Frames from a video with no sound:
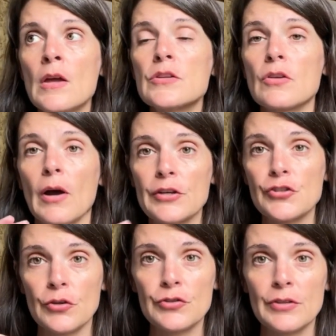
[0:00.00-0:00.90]
So I
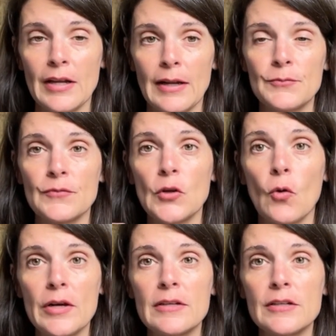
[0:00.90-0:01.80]
showed you that I'm
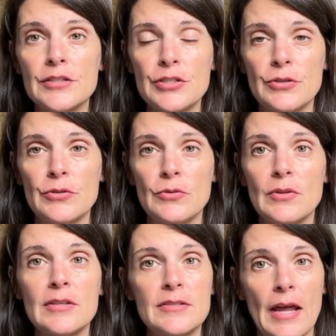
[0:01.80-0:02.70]
going to do
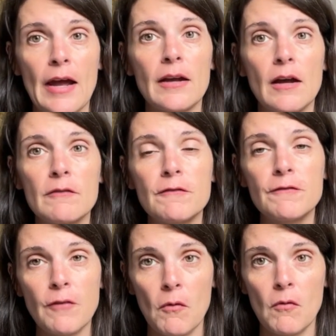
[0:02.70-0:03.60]
the stack of
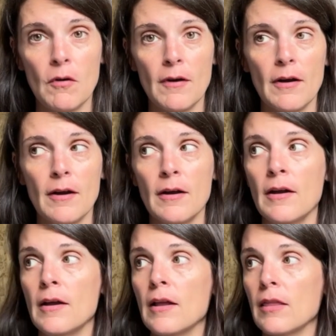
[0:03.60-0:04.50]
4
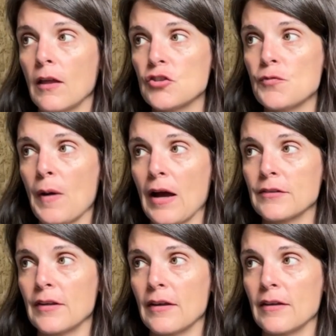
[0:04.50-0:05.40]
lunch
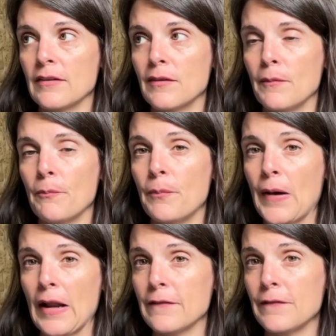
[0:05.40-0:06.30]
boxes,
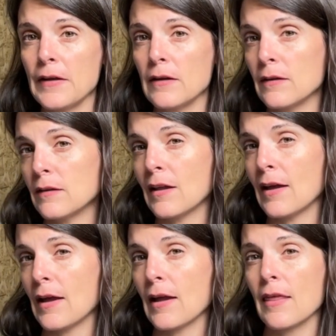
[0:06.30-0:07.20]
but I feel
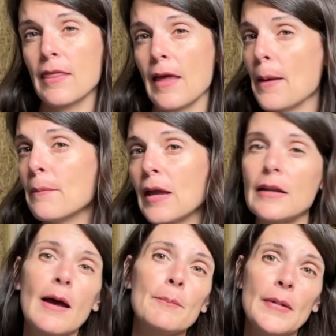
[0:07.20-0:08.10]
like that may
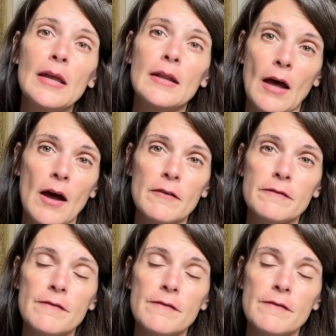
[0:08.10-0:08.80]
not be enough.